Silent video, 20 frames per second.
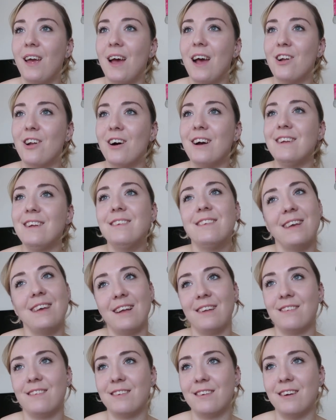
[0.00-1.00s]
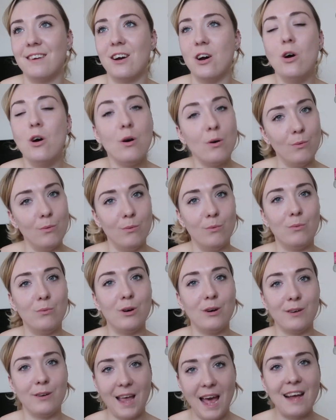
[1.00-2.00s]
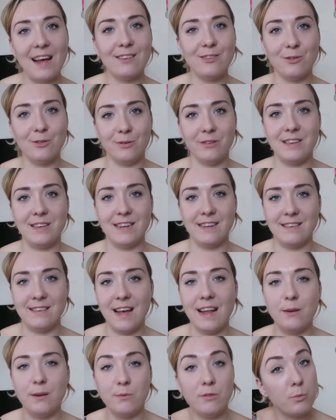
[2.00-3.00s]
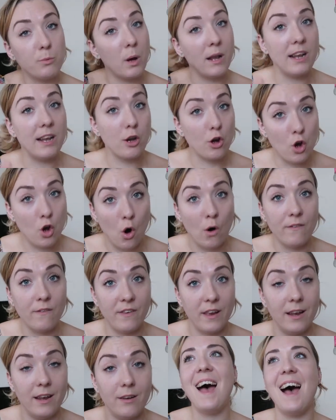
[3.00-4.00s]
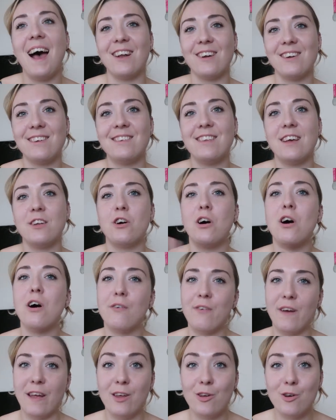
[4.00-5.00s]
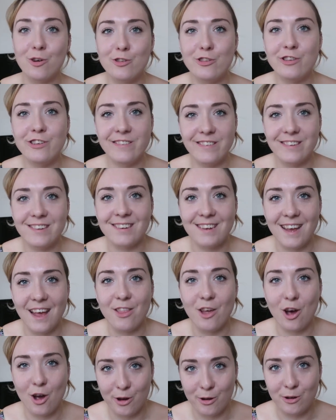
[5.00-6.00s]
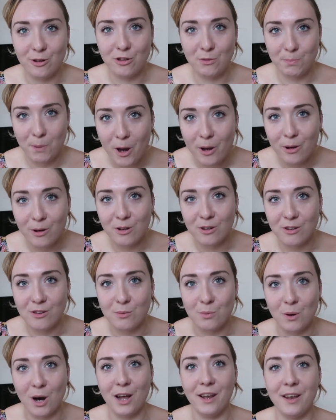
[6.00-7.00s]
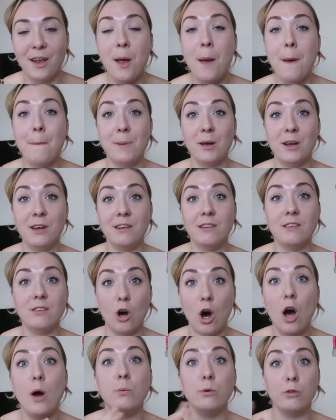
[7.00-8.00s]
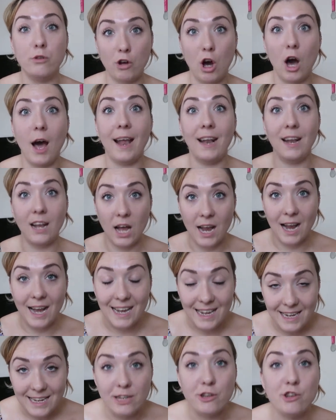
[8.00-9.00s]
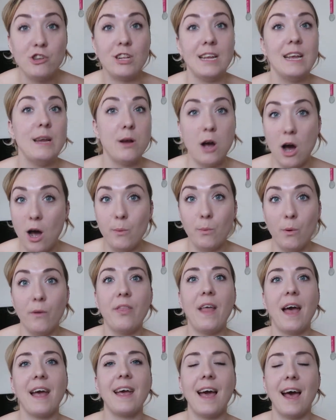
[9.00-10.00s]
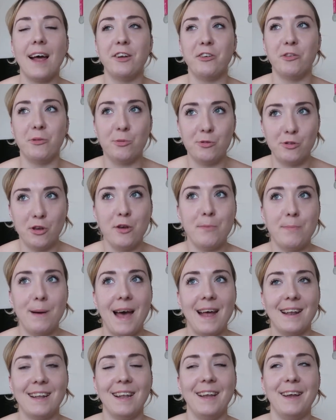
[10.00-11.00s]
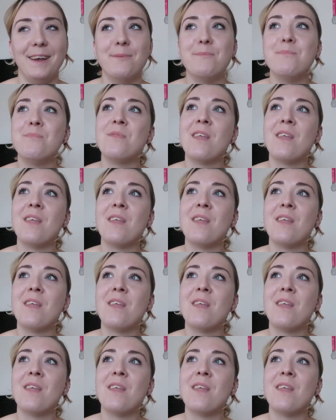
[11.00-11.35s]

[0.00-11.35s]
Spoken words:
and I said, oh, what candle is this? And it was one in a coffin. And I said, oh, thank God she didn't get the Hocus Pocus one because I would die. Like, I want that candle so badly.